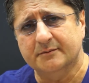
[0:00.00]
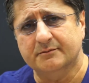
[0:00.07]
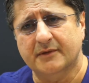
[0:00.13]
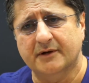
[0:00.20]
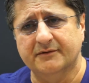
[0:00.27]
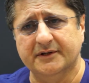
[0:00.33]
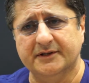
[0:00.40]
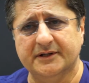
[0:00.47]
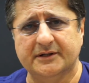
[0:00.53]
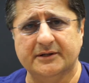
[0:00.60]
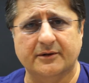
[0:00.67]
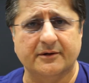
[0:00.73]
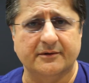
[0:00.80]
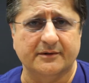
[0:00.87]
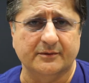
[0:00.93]
but we did a
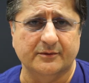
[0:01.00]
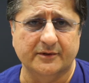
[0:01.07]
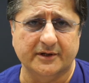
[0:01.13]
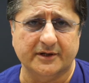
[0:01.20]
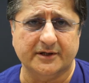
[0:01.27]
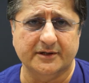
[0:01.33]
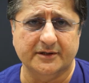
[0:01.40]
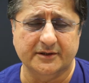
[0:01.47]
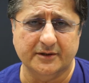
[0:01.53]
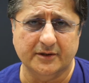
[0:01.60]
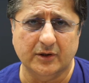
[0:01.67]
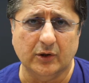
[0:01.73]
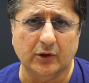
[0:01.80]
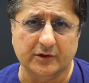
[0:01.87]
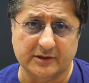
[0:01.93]
lot of the work
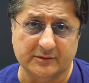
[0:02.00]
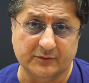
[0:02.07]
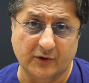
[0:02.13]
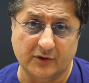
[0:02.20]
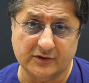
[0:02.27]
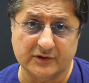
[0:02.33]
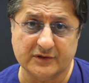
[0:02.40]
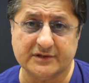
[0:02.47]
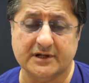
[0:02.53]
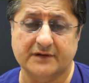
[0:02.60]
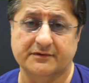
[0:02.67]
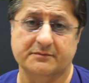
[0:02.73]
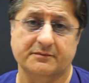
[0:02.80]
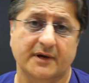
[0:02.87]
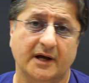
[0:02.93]
on the models that
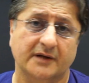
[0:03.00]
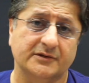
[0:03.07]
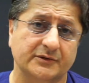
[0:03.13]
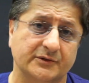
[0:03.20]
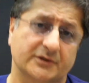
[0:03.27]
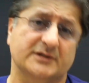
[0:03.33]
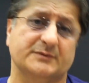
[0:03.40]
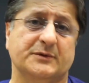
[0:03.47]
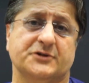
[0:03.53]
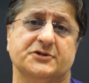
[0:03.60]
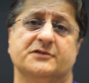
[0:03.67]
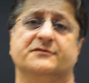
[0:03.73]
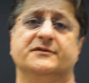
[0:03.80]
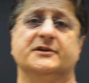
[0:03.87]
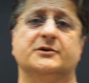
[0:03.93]
we mounted on a
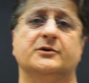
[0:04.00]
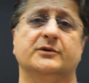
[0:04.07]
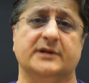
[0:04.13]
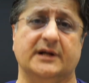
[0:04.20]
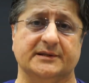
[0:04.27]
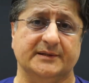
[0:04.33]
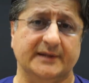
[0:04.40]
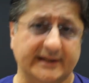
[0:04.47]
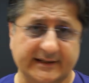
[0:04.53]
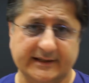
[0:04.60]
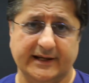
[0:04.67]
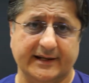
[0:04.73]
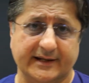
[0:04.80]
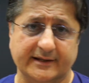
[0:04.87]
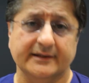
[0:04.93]
special thing called
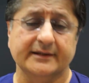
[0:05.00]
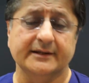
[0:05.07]
articulator,